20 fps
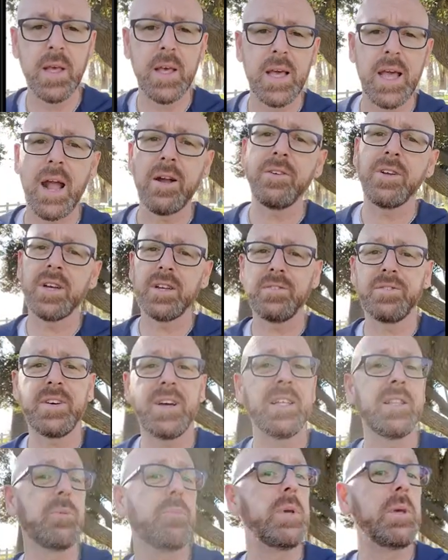How are you going to
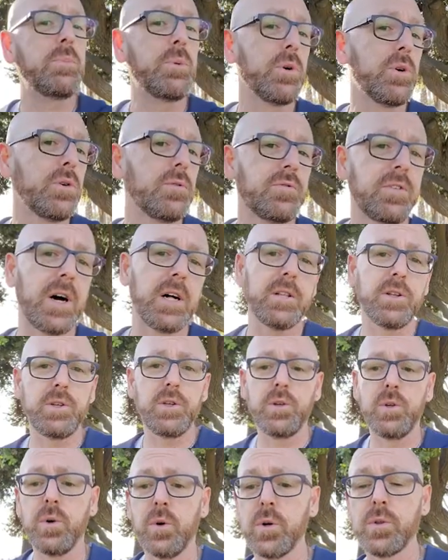find the people who follow
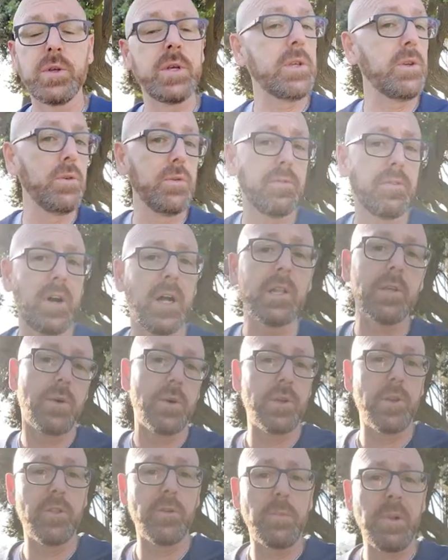you or that you follow on
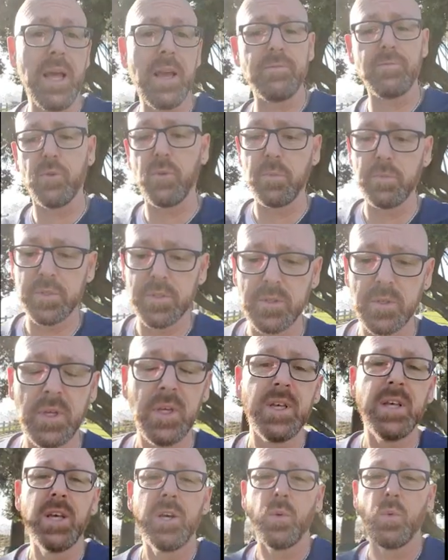other platforms?
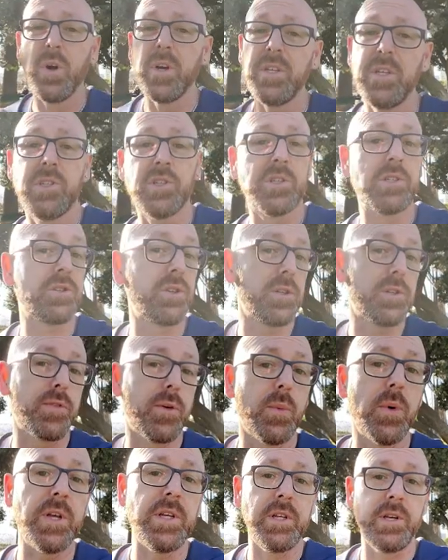Well, you just search for
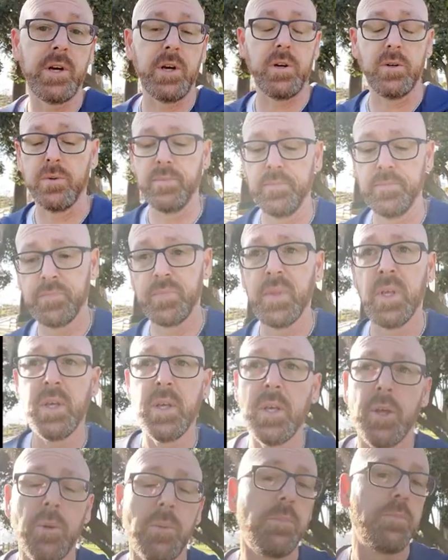what you know.
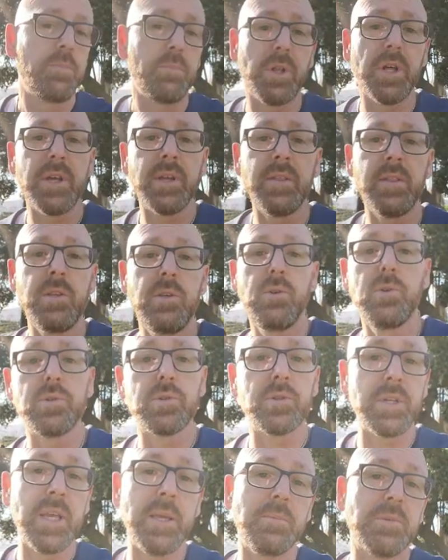Plug in the
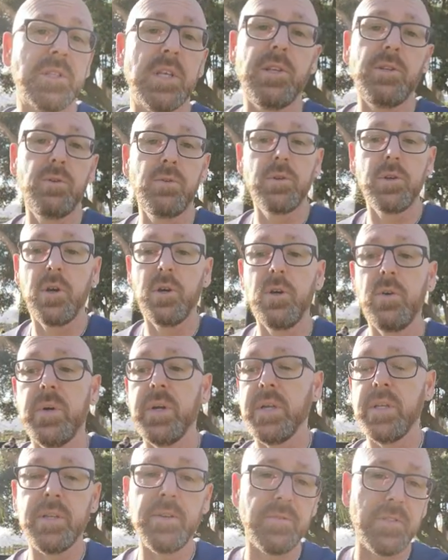usernames that you know,
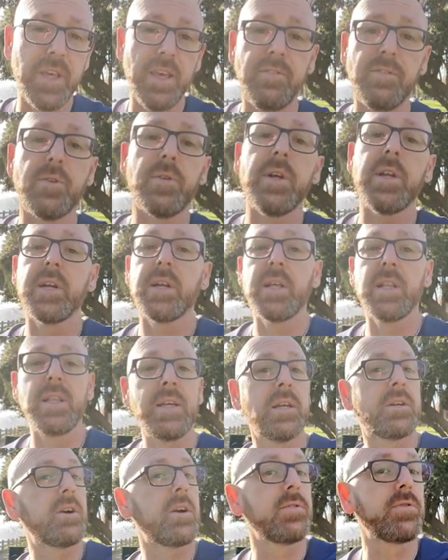and if they've created a link
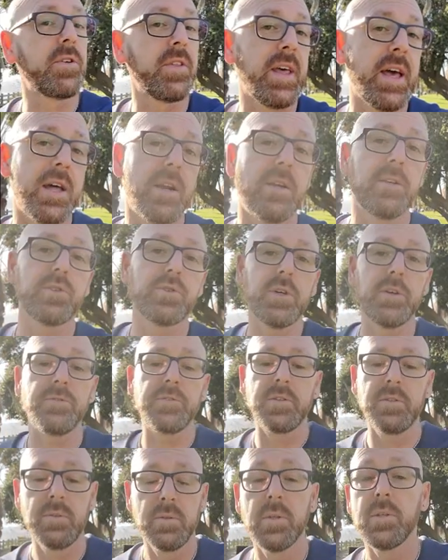card for that on
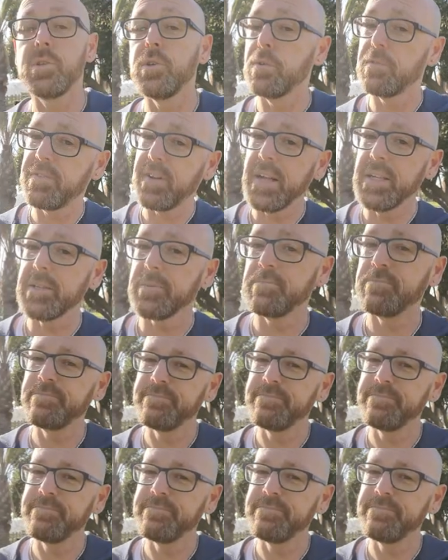Dryft, you'll find them.